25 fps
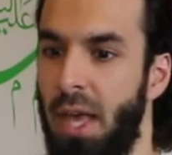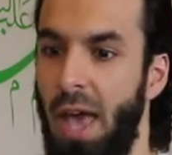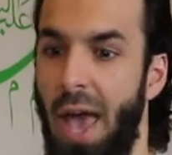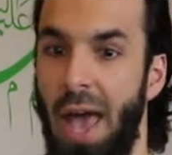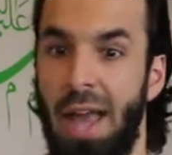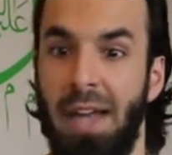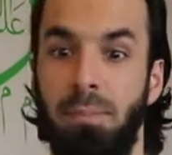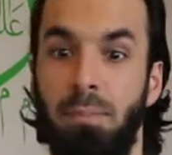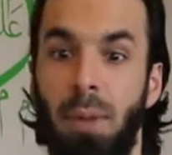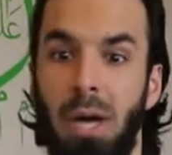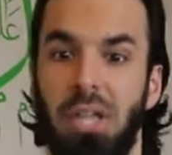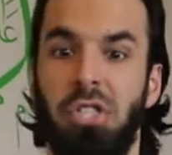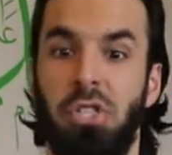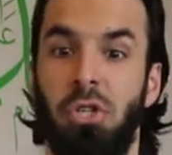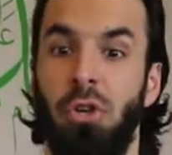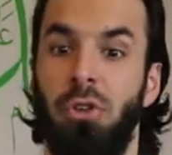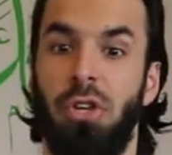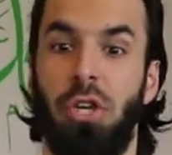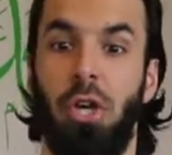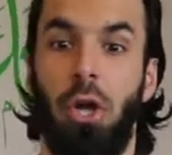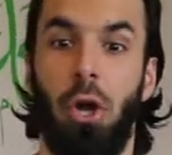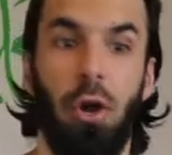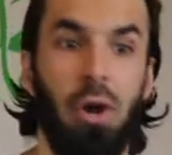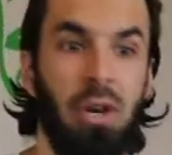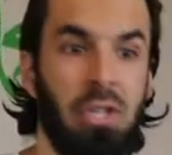and muster the
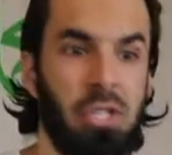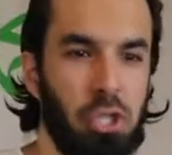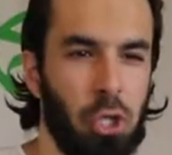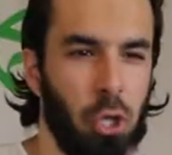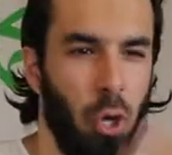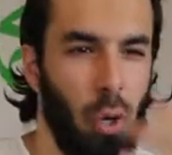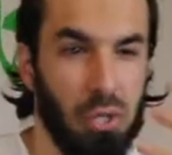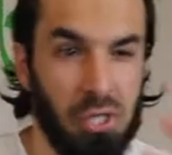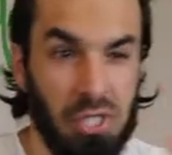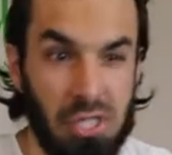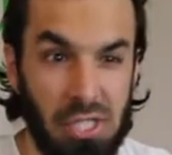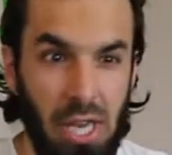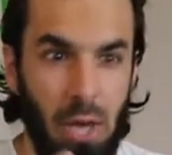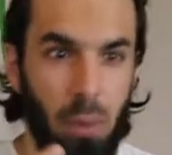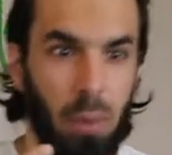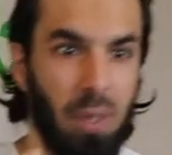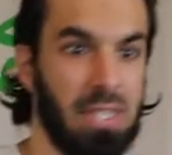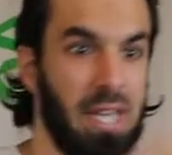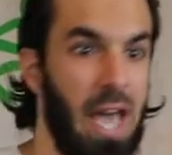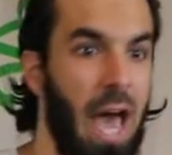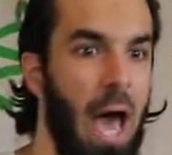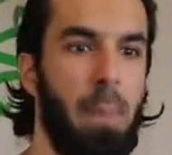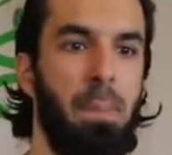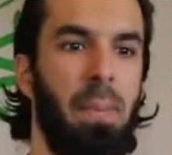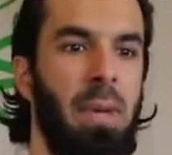courage to go see
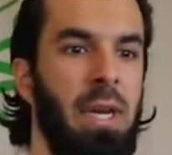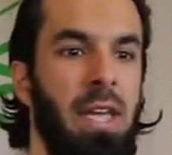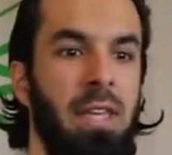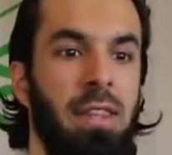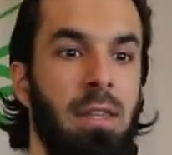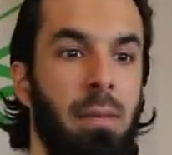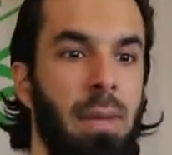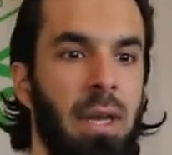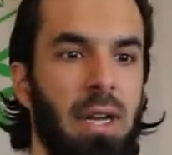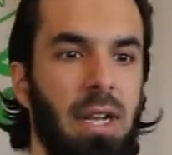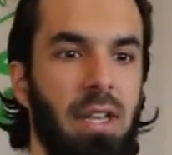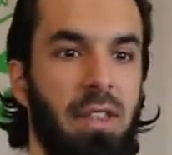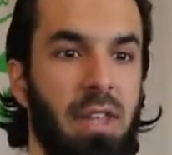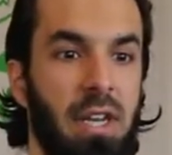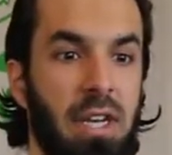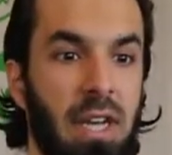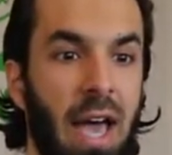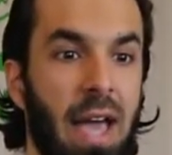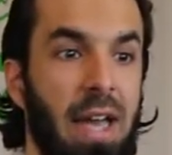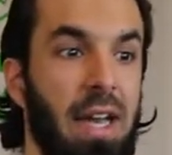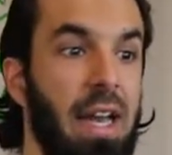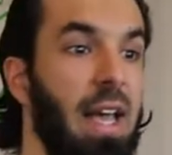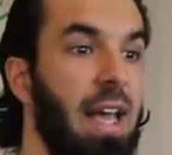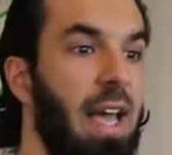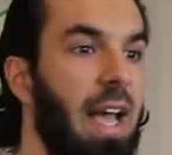what's happening in the middle of the
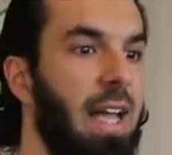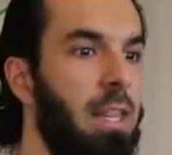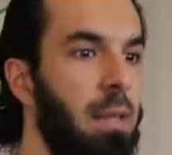night,